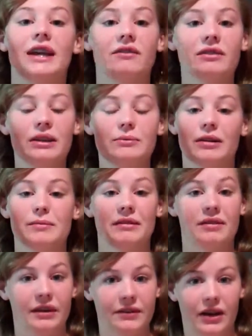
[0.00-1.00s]
definitely one of my
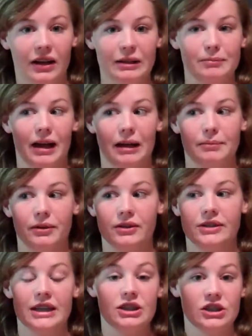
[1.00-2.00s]
favorite Holly Black
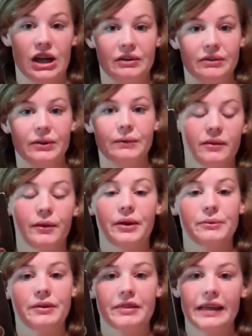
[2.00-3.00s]
books in general, though
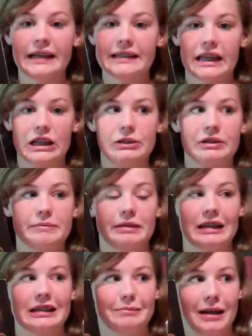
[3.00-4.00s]
there were things that could have been
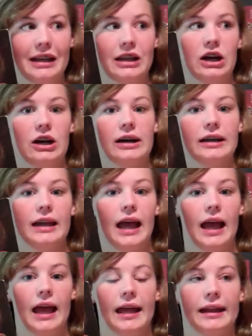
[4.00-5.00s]
expanded on,
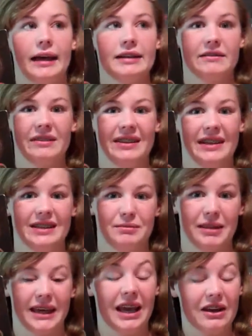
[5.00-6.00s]
and I definitely think some
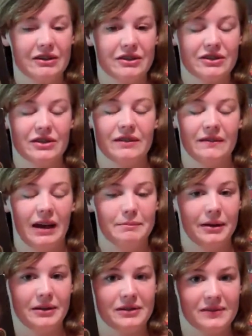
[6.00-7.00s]
of the characters could have had
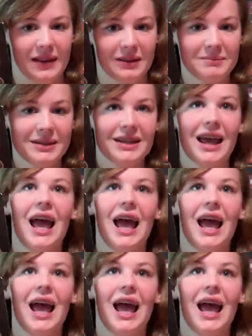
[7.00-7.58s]
better development.